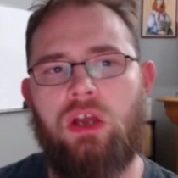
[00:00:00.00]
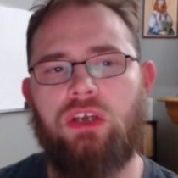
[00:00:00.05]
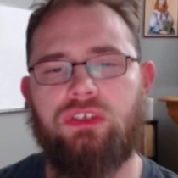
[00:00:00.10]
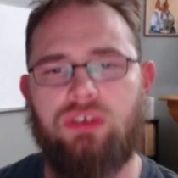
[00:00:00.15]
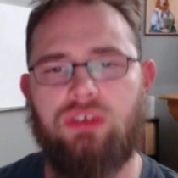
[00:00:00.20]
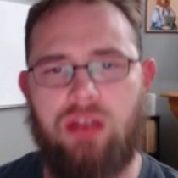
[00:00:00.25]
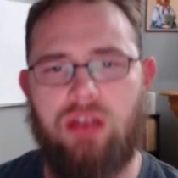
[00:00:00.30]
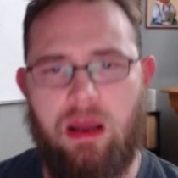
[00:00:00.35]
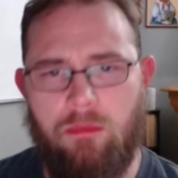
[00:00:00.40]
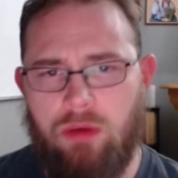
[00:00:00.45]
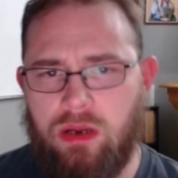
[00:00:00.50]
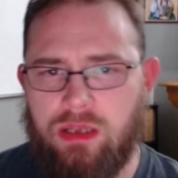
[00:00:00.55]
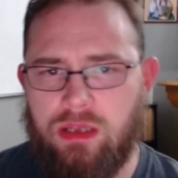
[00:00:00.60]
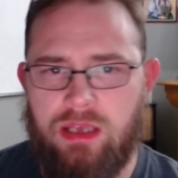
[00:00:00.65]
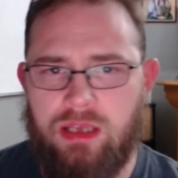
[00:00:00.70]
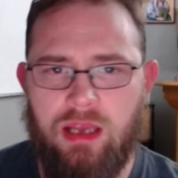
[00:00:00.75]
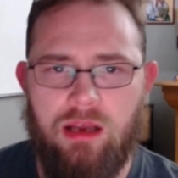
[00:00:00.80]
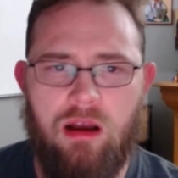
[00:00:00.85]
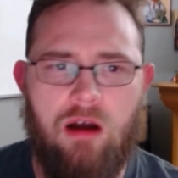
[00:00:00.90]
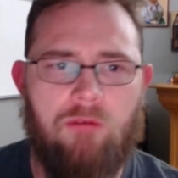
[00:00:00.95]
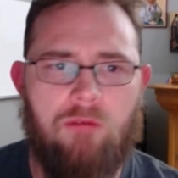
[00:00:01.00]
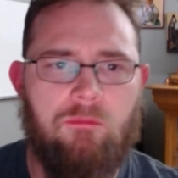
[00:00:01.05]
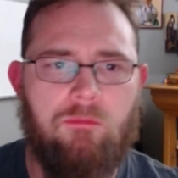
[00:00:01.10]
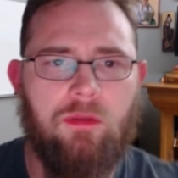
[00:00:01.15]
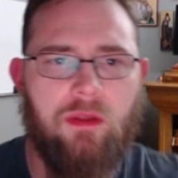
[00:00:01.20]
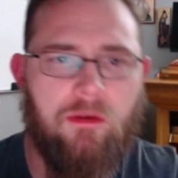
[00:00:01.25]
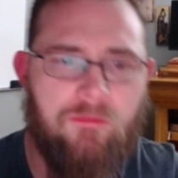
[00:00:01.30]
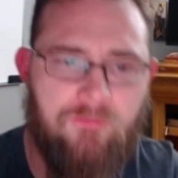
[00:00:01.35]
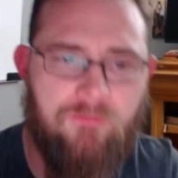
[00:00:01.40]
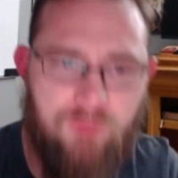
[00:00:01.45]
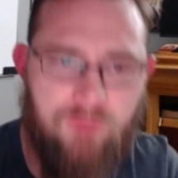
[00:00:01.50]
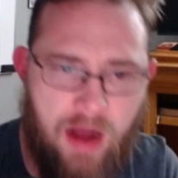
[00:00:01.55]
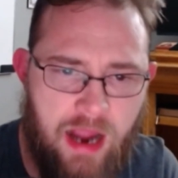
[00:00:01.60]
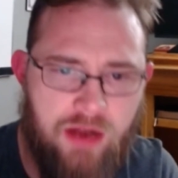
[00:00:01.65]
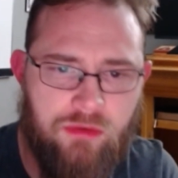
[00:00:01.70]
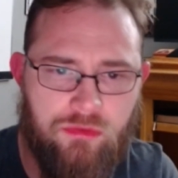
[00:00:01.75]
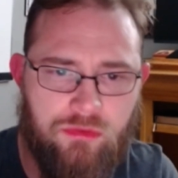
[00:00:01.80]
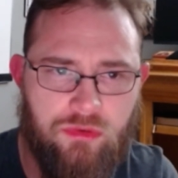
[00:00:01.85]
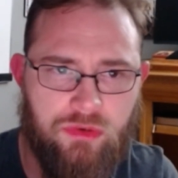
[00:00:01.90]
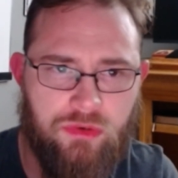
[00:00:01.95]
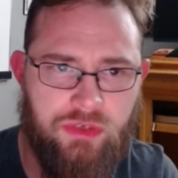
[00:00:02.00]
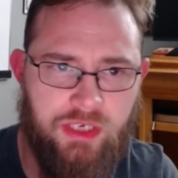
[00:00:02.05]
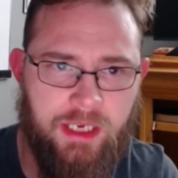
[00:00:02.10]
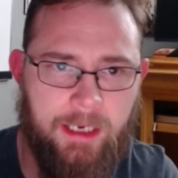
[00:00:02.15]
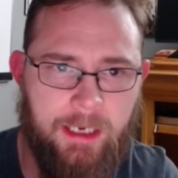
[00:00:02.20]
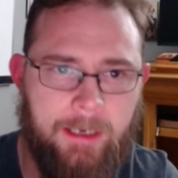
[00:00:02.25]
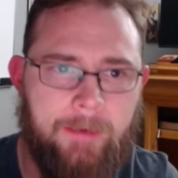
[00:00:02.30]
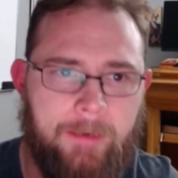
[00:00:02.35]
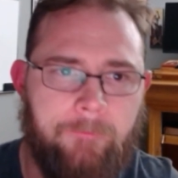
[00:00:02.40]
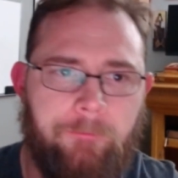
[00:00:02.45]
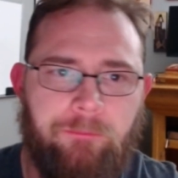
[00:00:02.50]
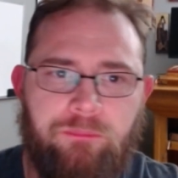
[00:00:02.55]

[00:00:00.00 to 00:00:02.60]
So now we're going to kick off with our final critique.